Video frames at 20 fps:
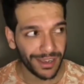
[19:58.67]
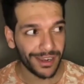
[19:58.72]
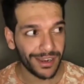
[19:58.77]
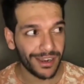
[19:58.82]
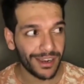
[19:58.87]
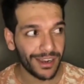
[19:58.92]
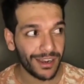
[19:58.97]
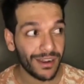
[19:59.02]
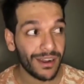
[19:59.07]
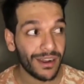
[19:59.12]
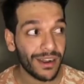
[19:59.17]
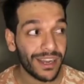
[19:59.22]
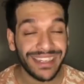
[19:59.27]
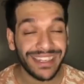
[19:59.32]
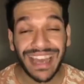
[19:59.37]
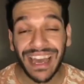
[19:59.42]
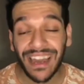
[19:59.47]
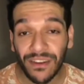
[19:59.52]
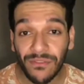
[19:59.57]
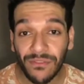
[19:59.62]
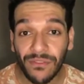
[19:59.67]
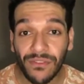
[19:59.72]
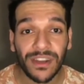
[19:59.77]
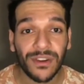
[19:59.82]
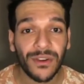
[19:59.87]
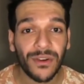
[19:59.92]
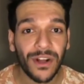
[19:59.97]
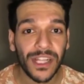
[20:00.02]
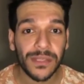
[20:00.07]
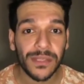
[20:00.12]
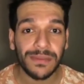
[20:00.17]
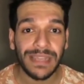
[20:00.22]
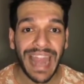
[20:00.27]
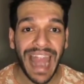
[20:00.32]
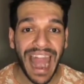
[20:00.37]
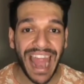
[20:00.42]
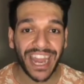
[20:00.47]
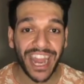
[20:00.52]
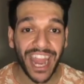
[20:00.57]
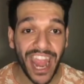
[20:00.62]
A Italian friend calls me
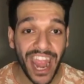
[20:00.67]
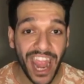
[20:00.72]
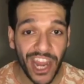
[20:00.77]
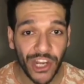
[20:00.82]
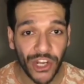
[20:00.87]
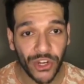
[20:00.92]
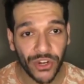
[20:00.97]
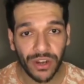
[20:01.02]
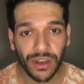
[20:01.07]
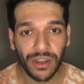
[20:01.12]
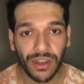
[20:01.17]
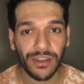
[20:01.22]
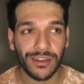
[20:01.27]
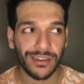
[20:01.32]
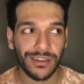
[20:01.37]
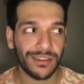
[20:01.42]
Akash.